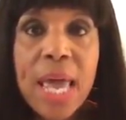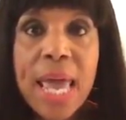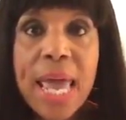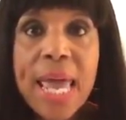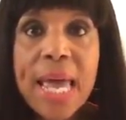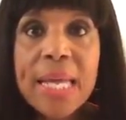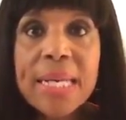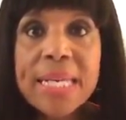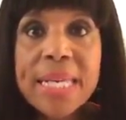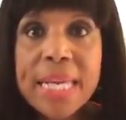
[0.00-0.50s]

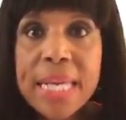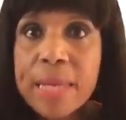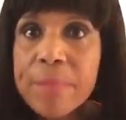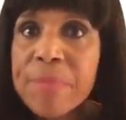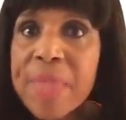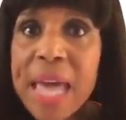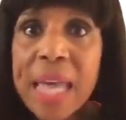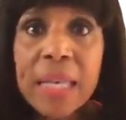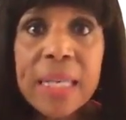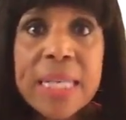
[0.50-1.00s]
And keep
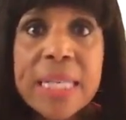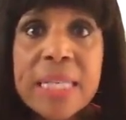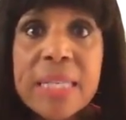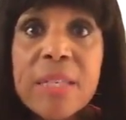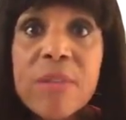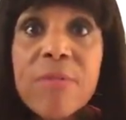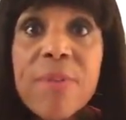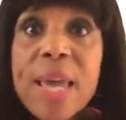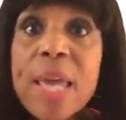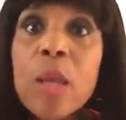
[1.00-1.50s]
that list
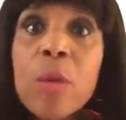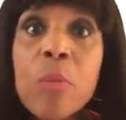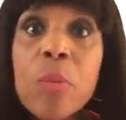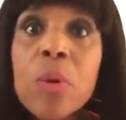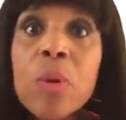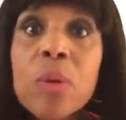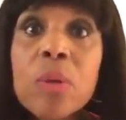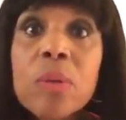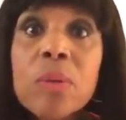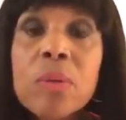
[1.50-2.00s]

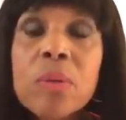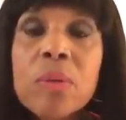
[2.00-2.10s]
available.